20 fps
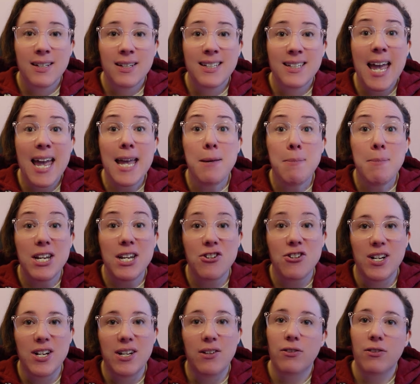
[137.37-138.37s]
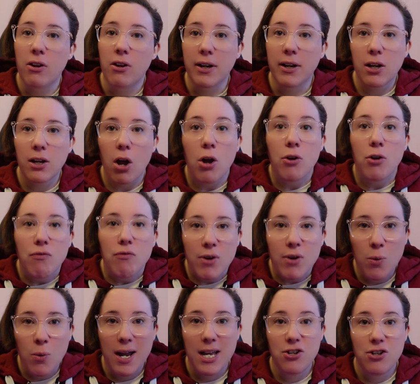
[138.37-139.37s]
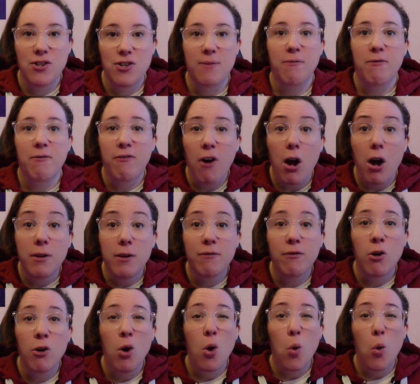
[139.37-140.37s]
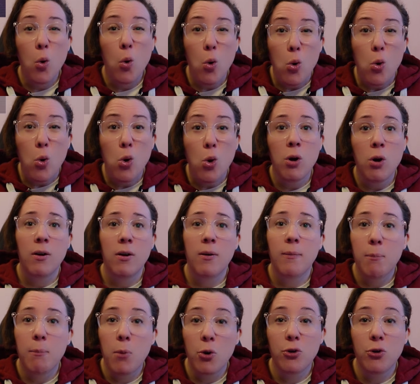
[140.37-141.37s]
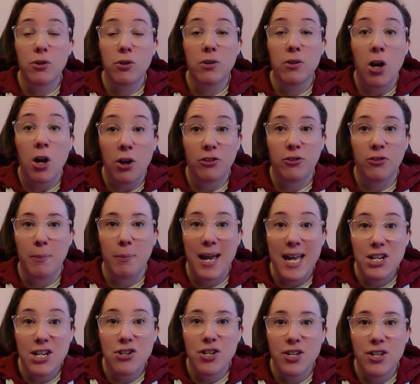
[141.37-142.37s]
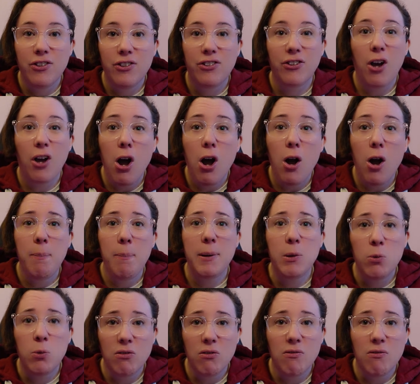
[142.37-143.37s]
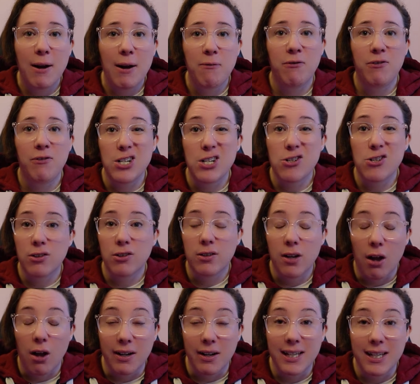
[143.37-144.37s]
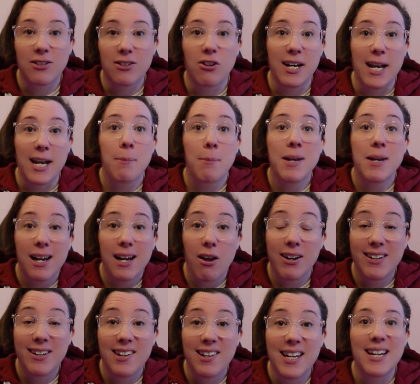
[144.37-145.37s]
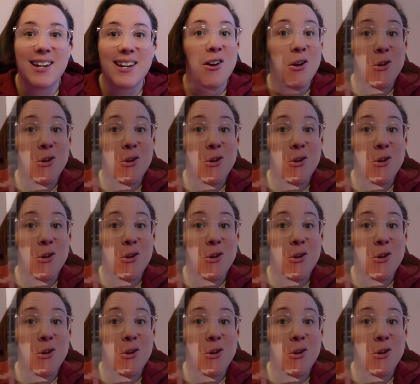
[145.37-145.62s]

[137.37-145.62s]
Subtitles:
Game engines like Unreal Engine 5 or modern custom engines are built around features like dynamic lighting,